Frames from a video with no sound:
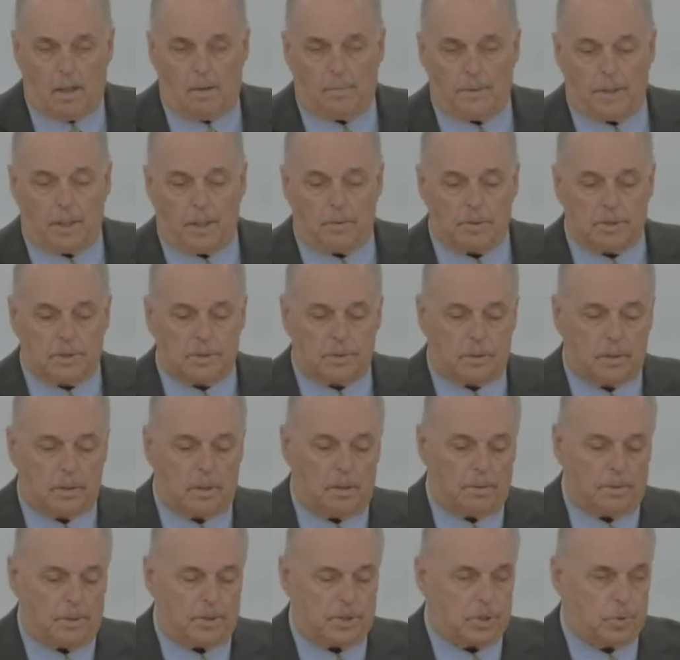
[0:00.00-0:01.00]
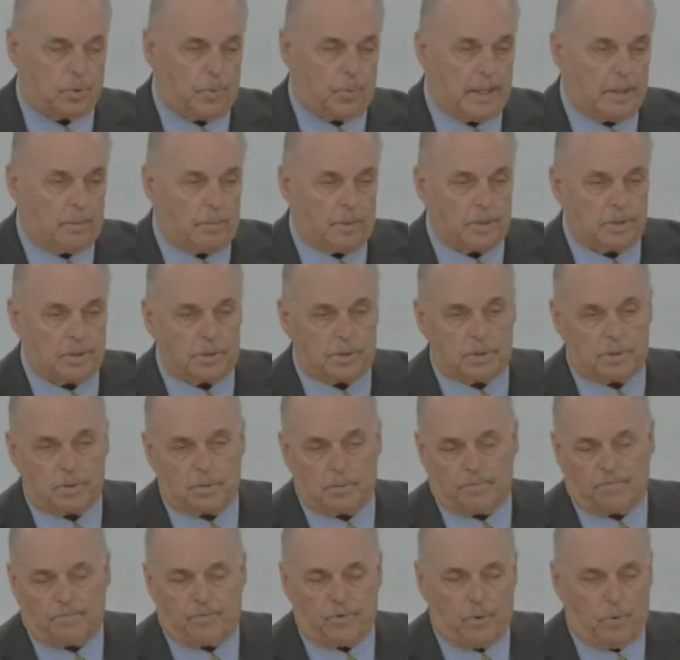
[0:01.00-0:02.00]
The other was the sweet, which was
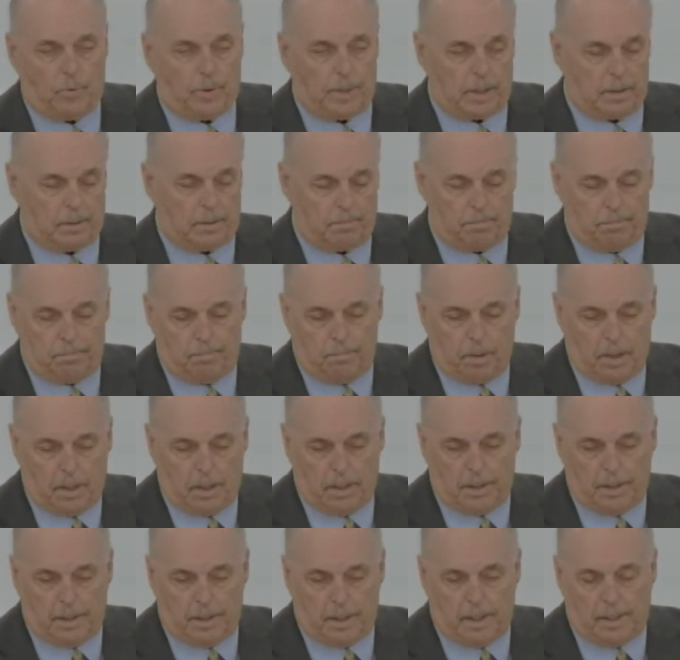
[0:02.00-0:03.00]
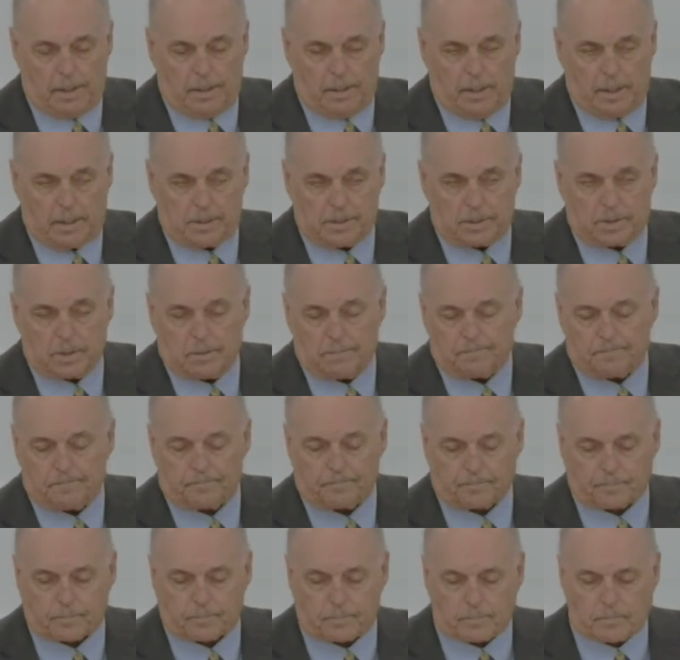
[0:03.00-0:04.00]
fruit and and, and nuts.
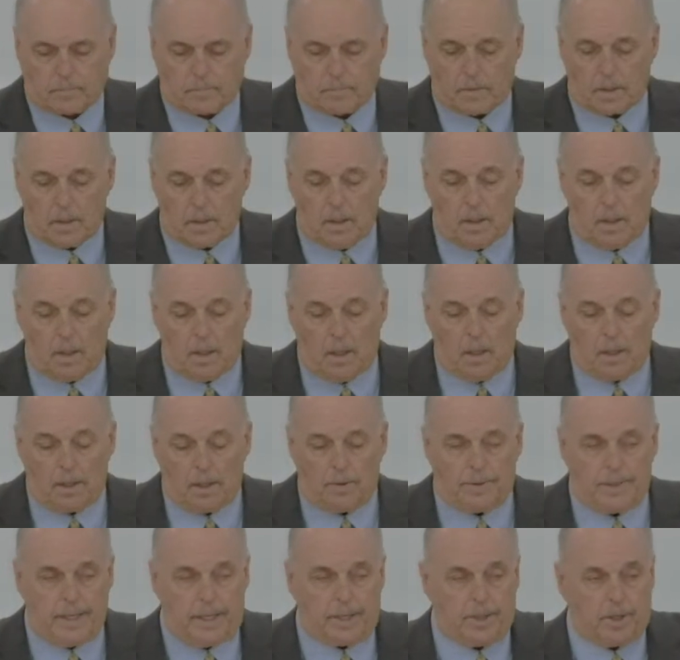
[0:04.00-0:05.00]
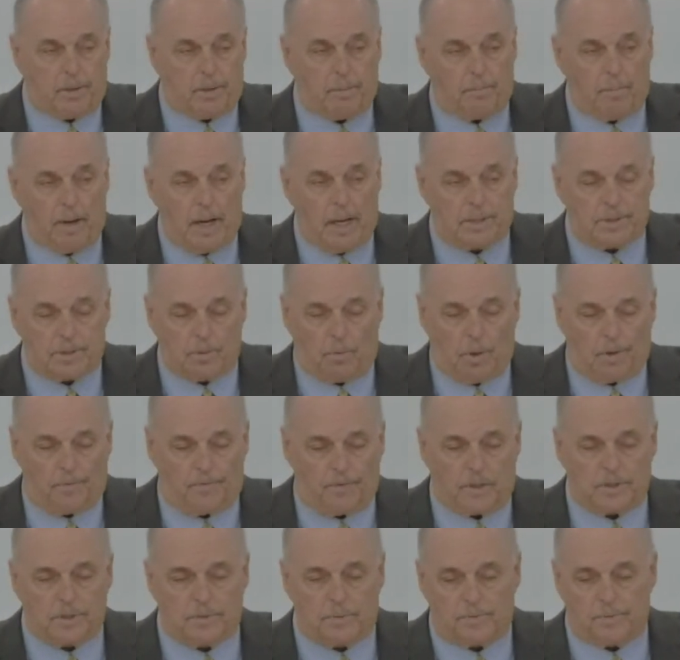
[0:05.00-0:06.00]
You take your matzah. Well,
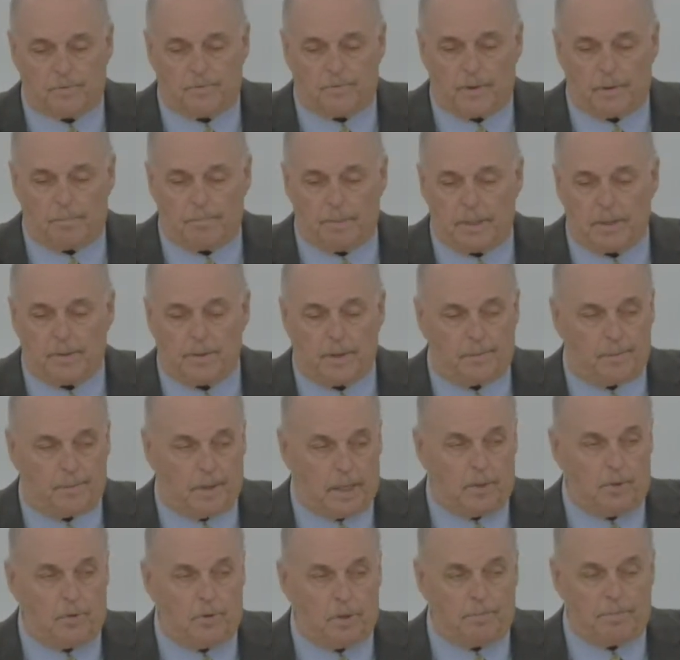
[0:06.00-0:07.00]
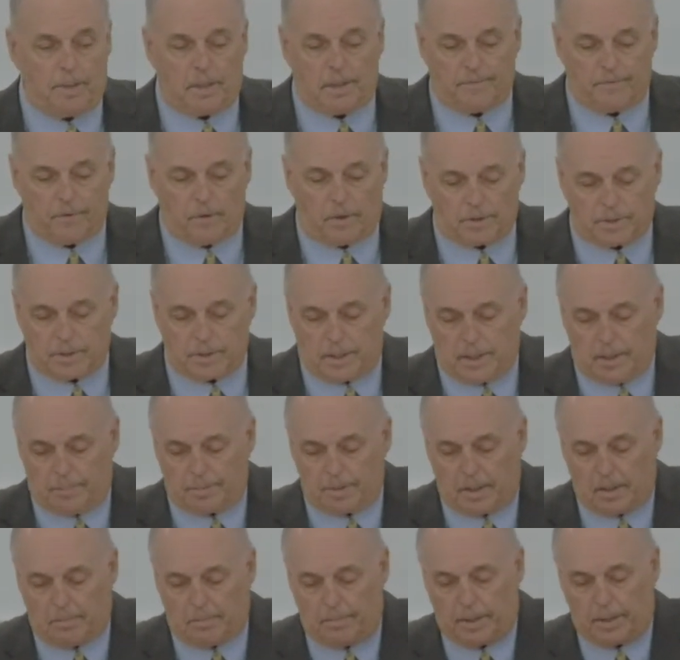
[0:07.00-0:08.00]
first for the bitter, they, they do the bitter first. They dip it
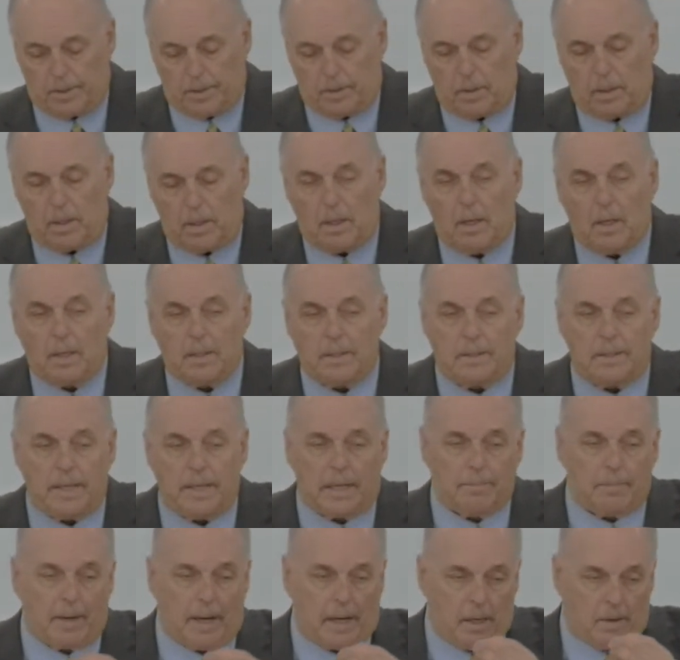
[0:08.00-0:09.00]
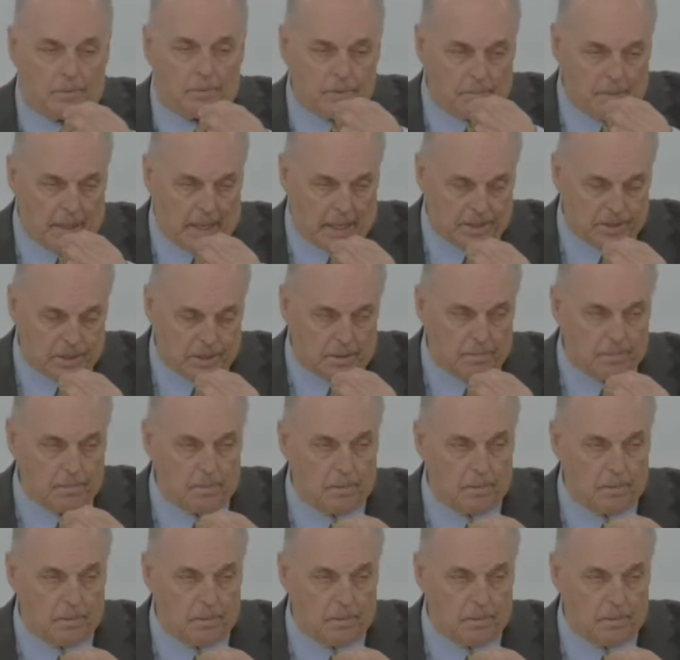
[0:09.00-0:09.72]
in the bitter, take a bite off the matzah.